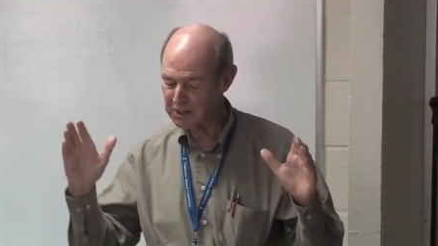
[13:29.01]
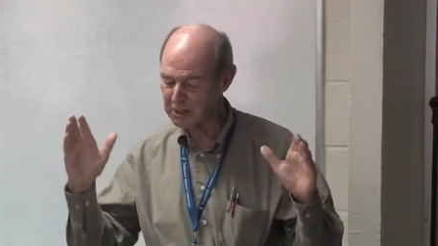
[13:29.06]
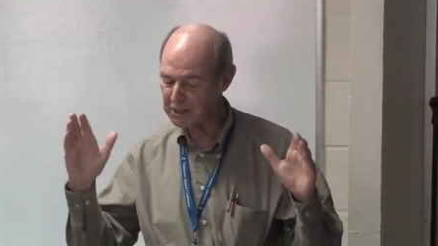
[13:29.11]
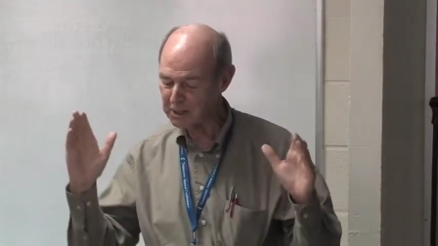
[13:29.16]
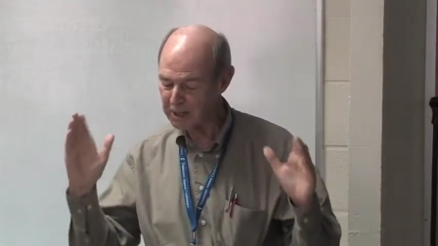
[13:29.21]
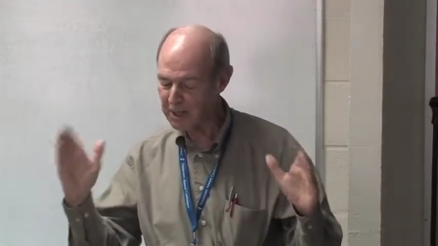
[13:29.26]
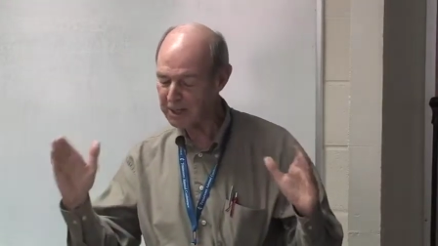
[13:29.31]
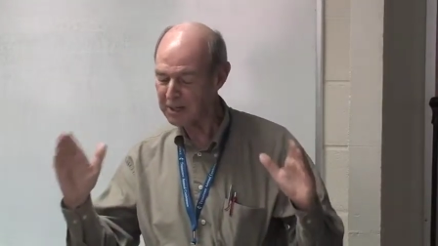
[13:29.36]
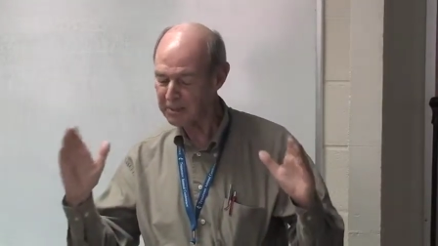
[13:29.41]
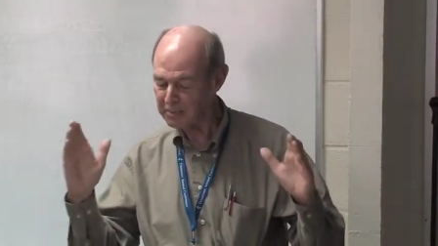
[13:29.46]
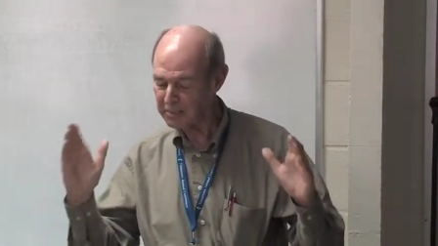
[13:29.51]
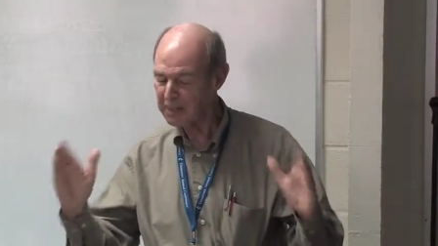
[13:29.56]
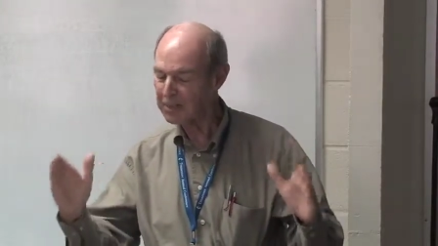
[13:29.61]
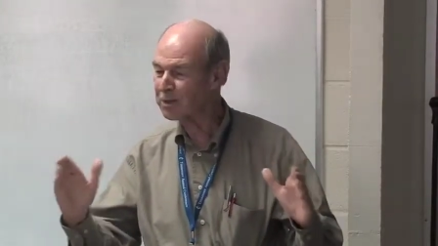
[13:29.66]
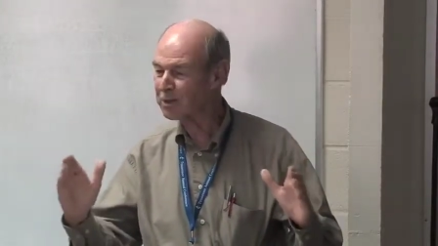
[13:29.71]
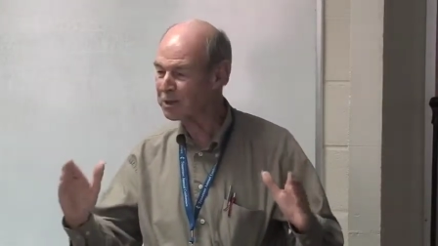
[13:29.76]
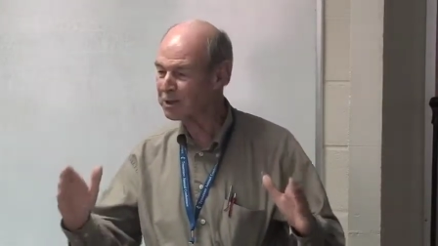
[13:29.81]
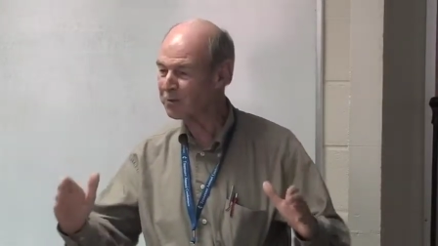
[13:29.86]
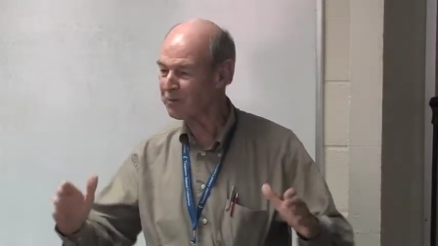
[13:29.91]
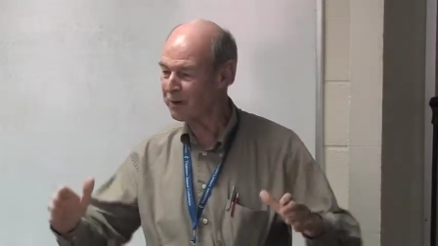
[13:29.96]
United
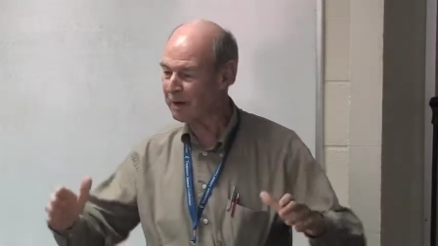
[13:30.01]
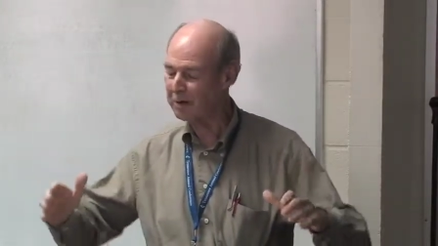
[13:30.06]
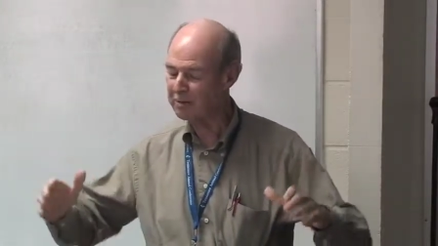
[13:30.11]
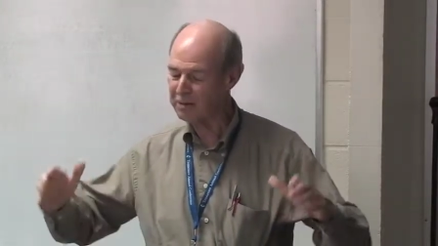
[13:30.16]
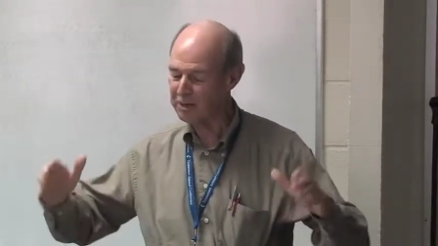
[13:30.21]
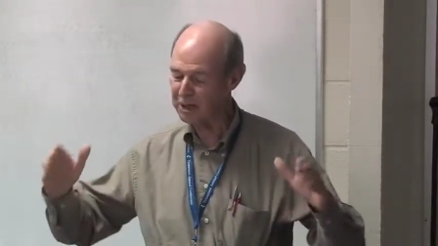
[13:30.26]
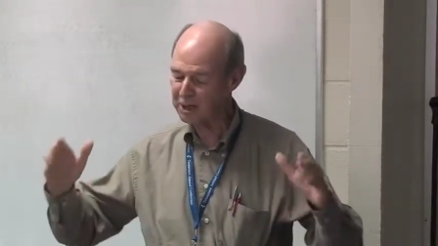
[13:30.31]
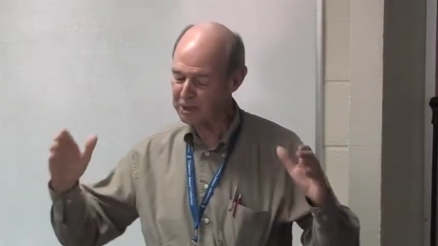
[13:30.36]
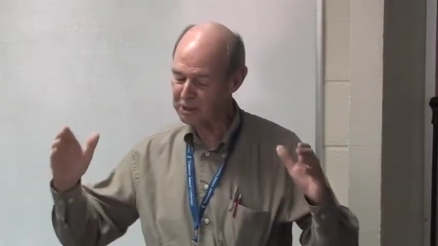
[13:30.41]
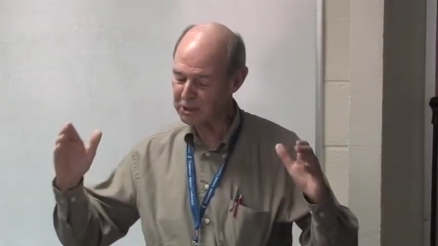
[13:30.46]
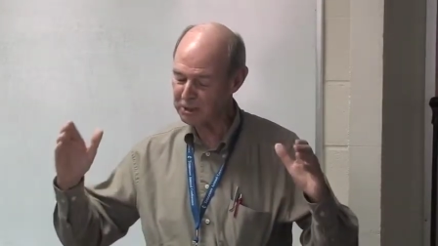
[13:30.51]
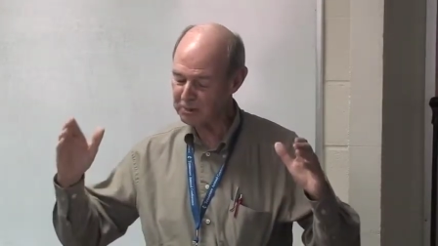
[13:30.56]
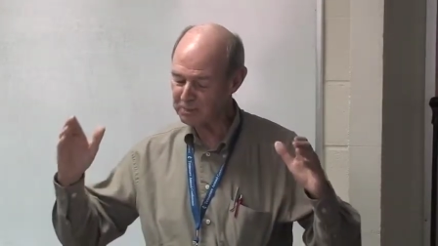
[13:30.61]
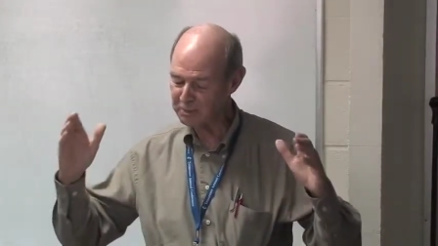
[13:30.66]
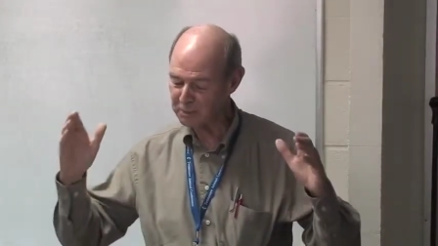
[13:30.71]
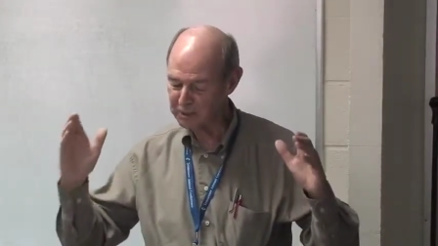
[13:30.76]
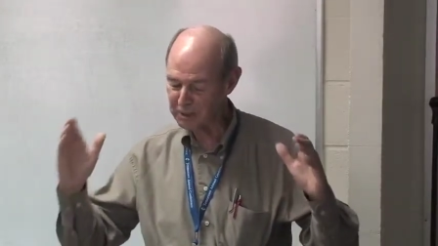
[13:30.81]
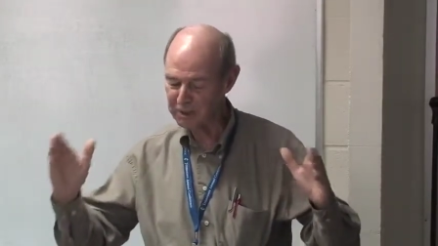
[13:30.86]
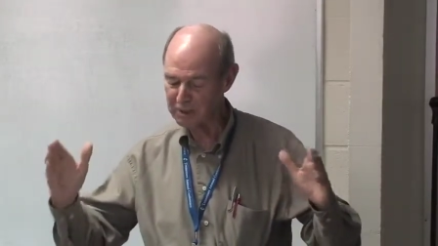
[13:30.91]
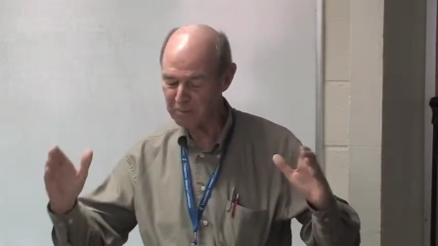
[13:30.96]
Methodist Foundation
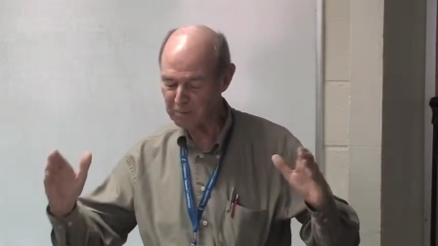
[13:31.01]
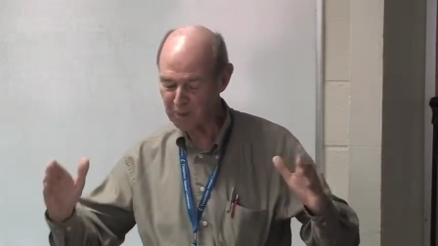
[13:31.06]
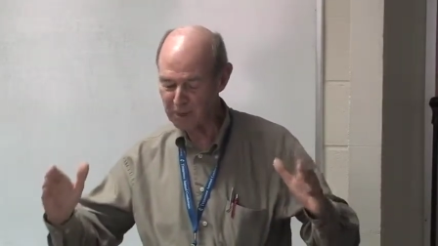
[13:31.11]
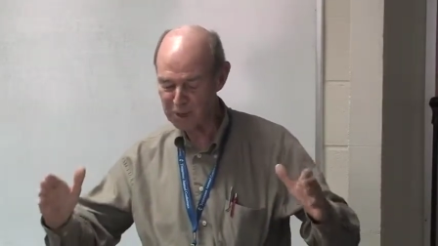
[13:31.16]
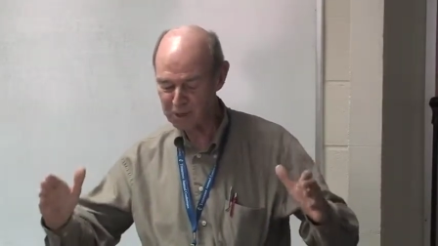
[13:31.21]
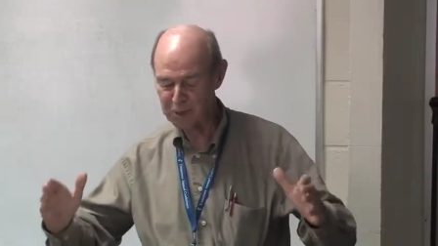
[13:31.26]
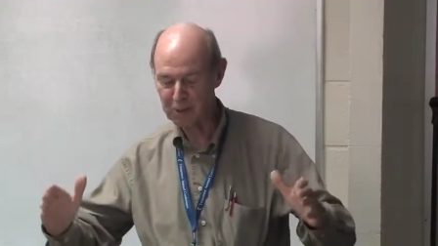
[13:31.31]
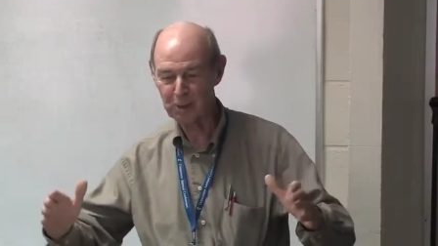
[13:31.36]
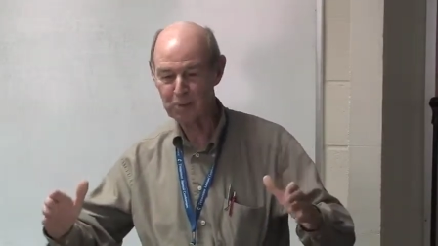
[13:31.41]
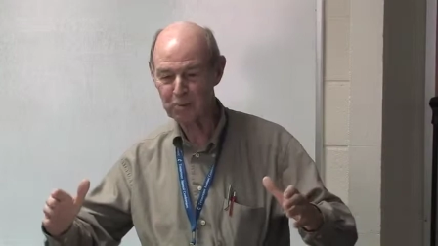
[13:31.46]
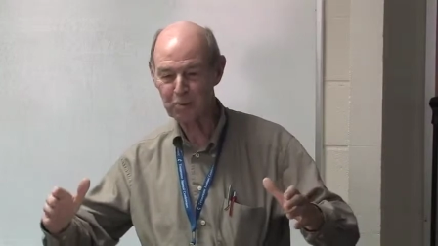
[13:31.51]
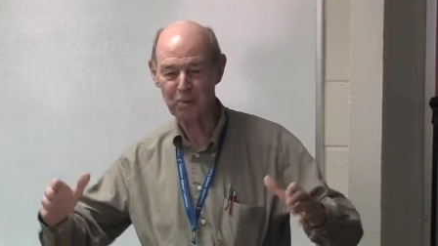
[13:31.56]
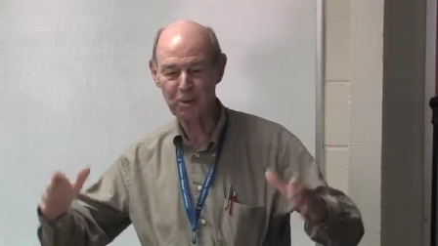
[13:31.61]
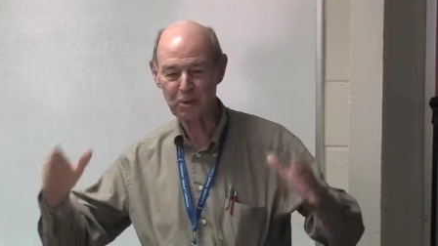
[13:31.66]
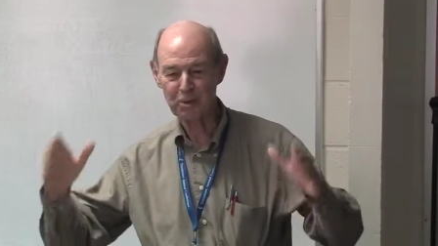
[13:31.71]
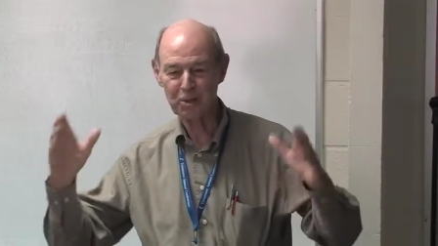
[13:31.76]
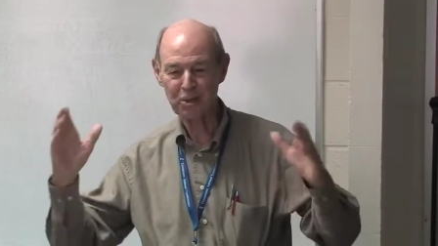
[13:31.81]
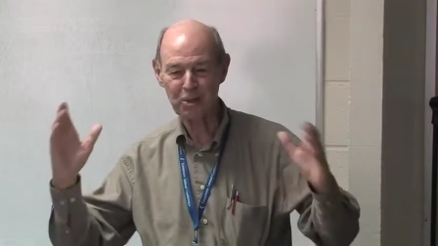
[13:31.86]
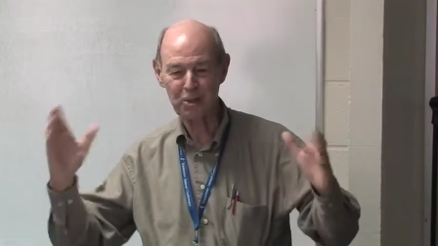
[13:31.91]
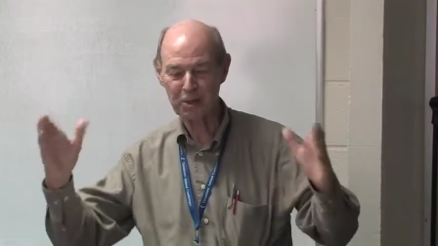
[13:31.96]
putting Wesley's
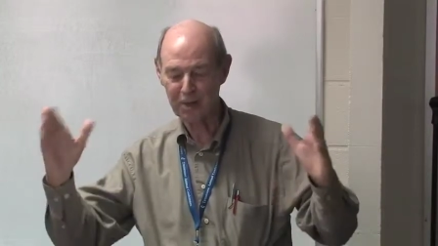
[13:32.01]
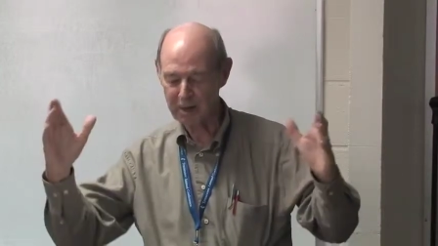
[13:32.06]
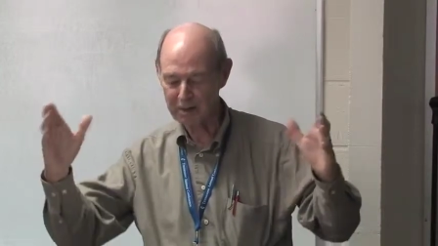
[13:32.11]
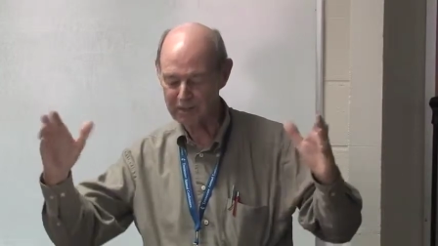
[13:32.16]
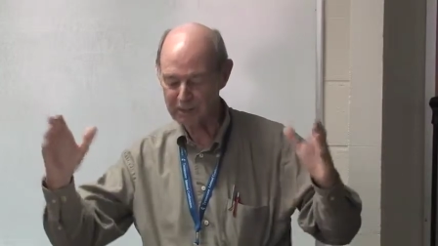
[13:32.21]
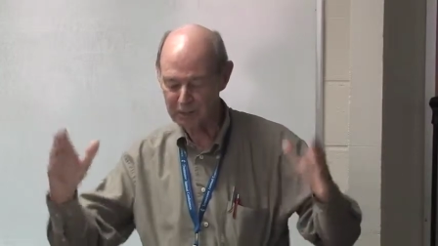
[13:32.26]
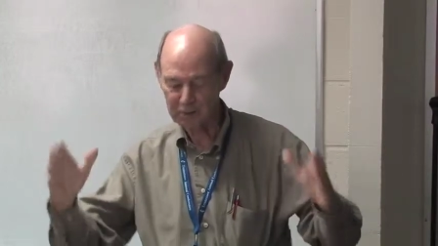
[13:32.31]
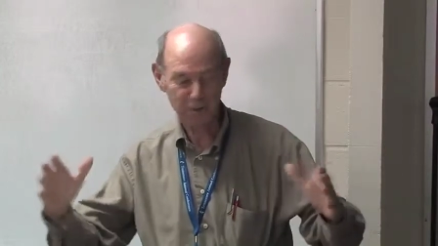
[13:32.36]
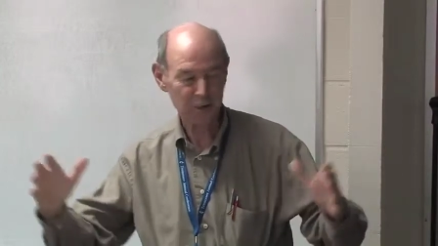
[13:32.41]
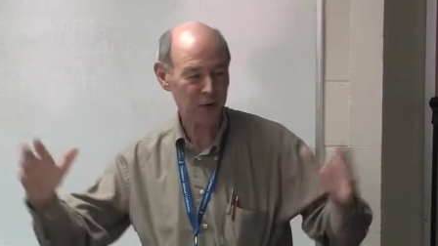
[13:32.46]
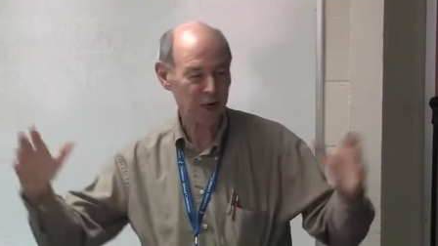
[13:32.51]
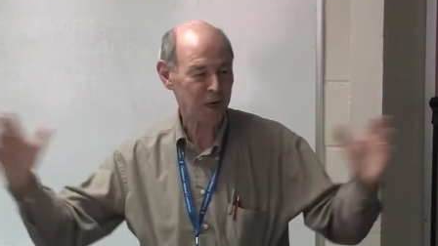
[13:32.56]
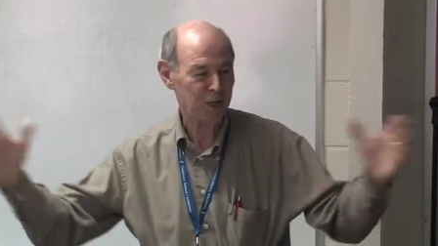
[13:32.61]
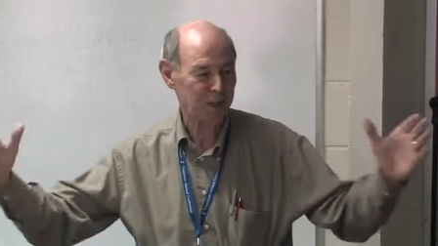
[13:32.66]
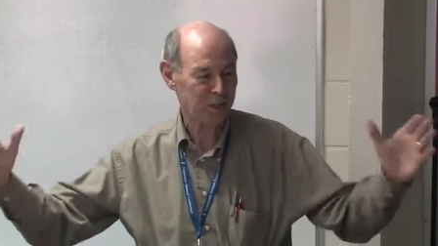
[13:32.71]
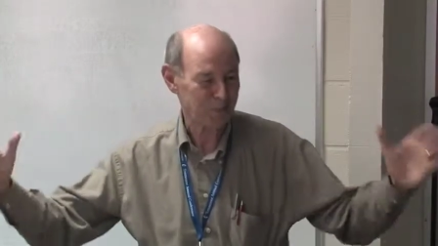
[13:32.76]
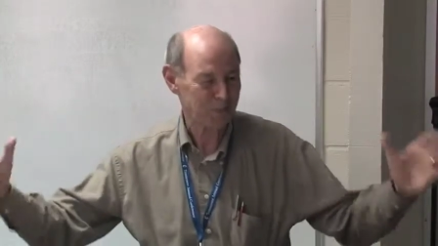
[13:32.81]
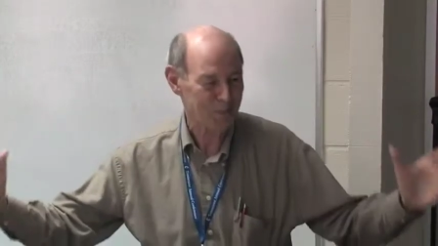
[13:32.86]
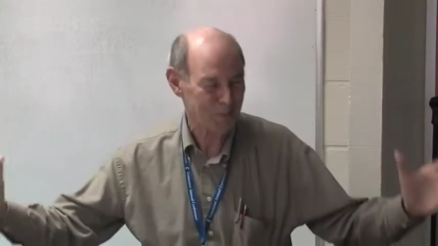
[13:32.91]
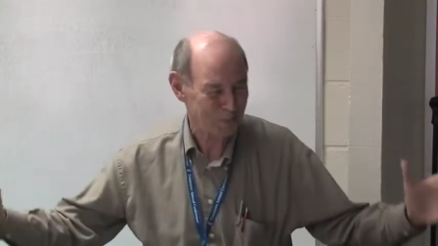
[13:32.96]
words in the cover of their
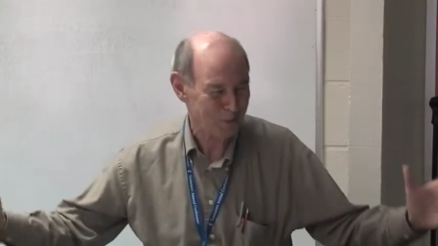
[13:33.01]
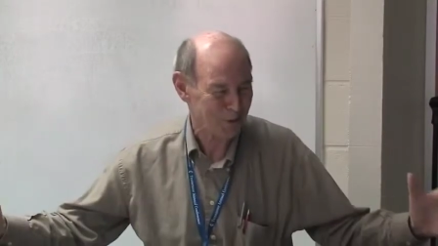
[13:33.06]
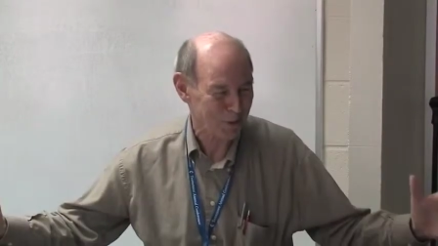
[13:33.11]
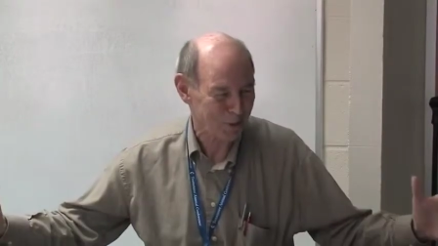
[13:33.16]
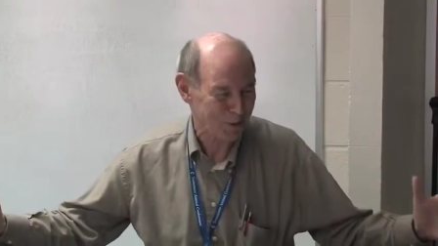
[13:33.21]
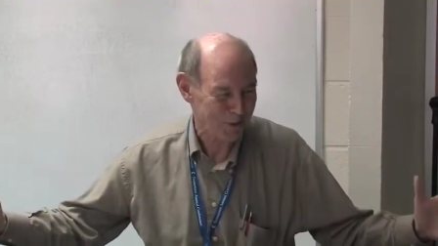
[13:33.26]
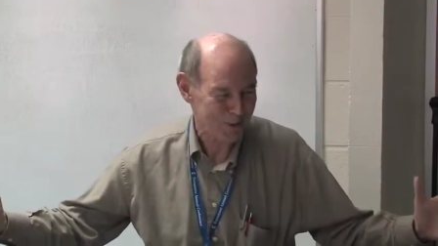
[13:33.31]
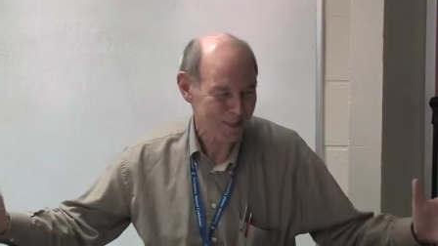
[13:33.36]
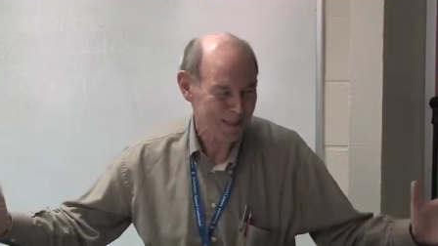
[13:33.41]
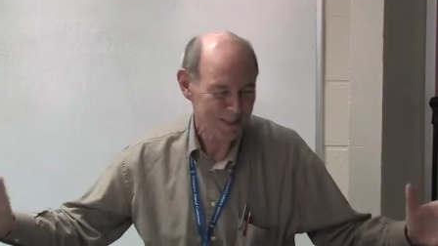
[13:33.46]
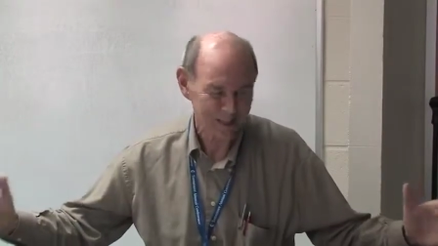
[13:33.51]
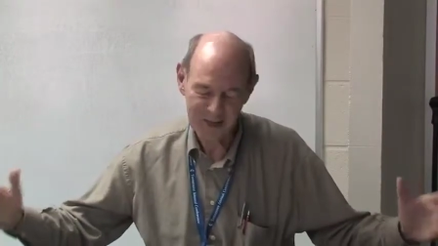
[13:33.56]
annual report?